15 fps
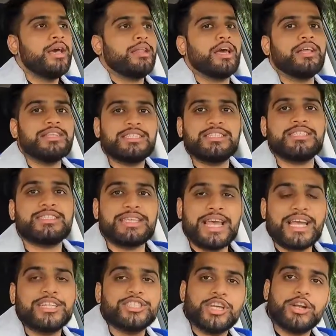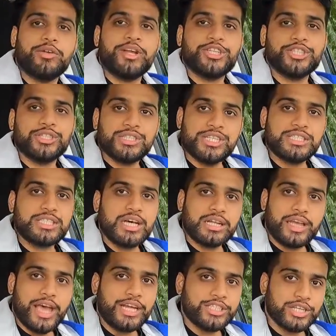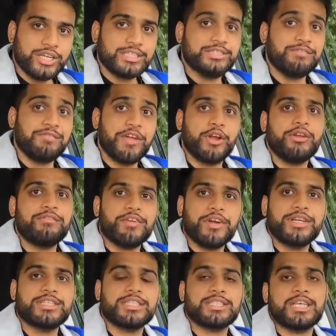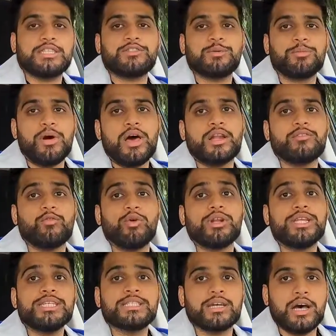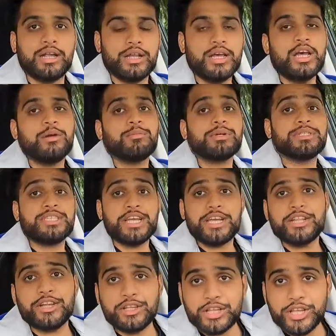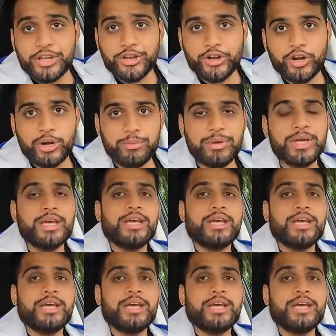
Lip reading: Now this is the second generation Nissan Qashqai. It's a very successful product for Nissan, particularly in Europe.